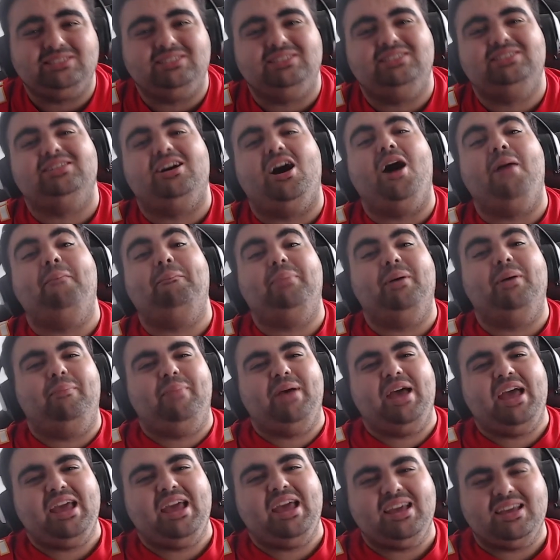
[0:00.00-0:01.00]
Tampa
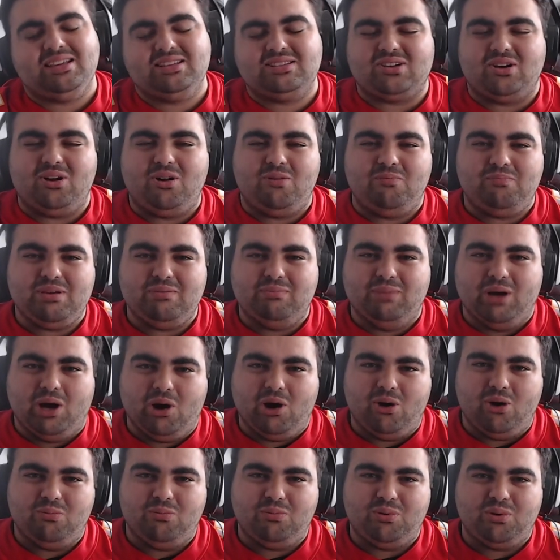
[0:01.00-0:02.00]
Bay is going to beat my
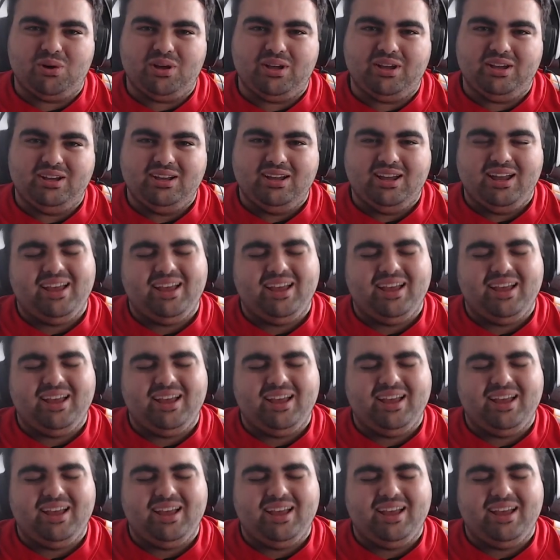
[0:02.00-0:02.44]
homeboy?